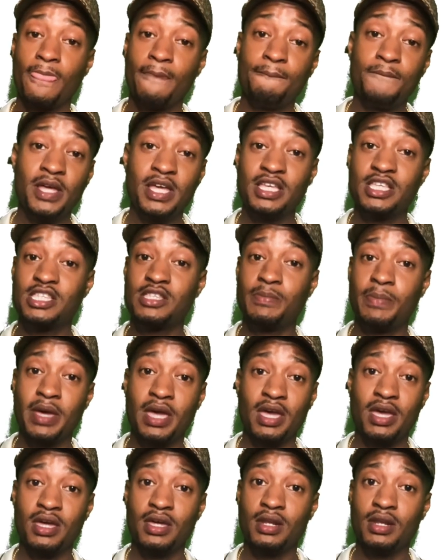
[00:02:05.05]
his
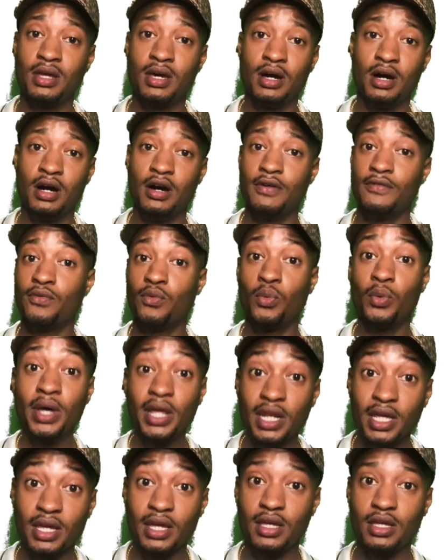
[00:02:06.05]
span of winning,